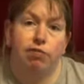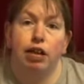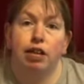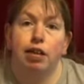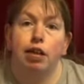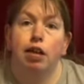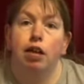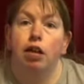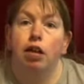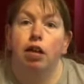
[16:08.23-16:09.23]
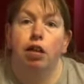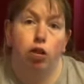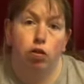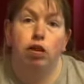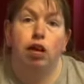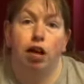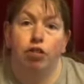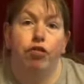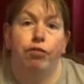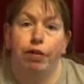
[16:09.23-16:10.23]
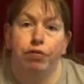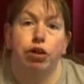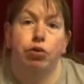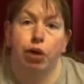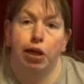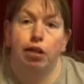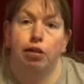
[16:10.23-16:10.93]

us. Lost 150 quid.